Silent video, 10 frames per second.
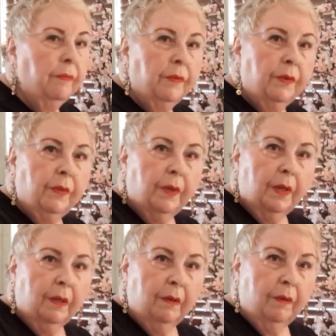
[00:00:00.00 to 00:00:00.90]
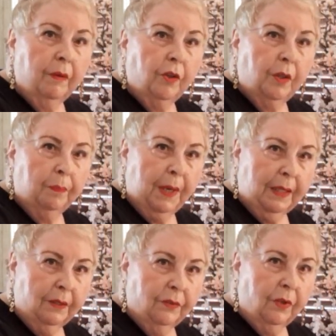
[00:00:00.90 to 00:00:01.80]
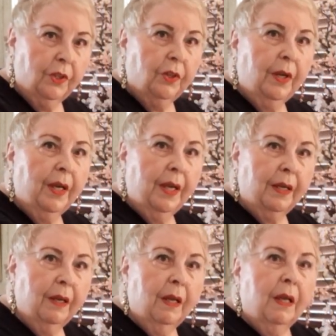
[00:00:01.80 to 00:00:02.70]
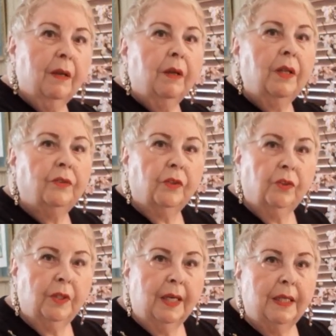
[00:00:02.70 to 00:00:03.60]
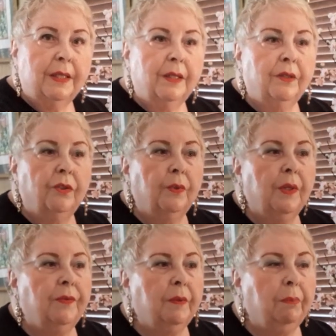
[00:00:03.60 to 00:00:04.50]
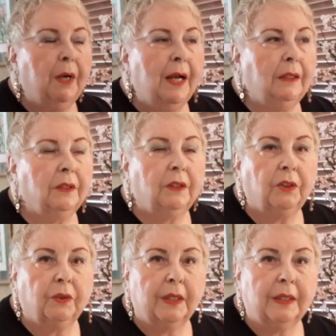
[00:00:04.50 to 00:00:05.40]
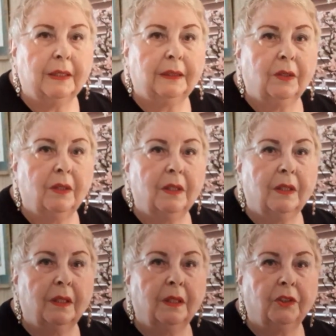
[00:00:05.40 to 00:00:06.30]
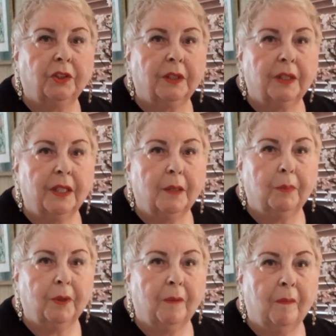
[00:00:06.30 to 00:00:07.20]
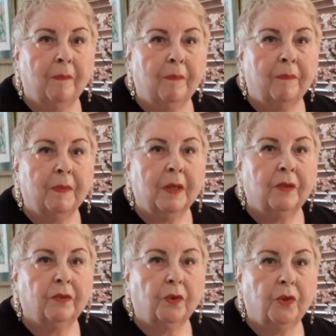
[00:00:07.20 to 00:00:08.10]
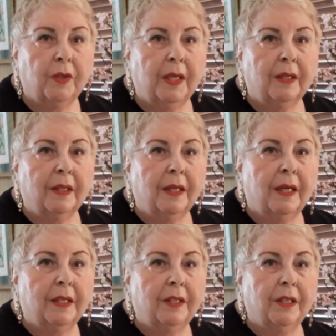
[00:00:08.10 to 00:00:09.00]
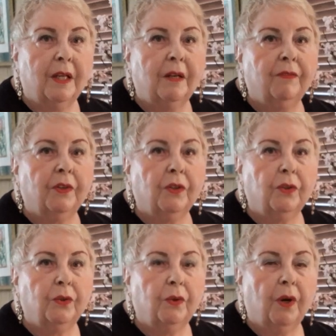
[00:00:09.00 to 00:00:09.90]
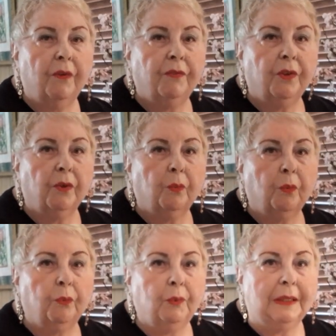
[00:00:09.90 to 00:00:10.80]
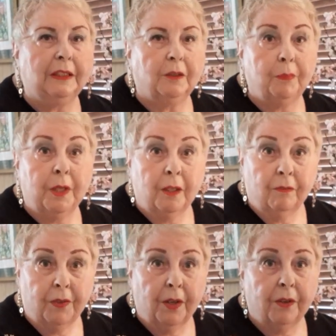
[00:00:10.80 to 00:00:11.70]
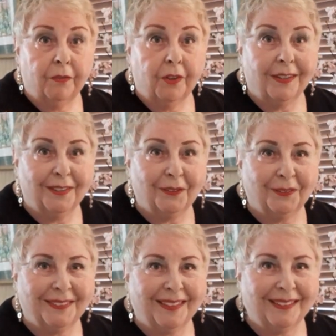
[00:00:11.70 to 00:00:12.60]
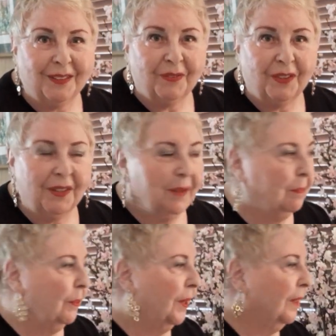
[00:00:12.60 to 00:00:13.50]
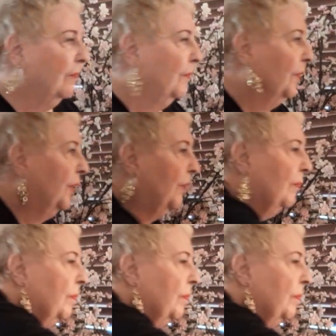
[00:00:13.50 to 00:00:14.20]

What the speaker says: See that? You can practice on your hand. It's a good idea to even practice doing this on the kitchen table, so you get the idea of your wrist being very, very loose. That's very important for you.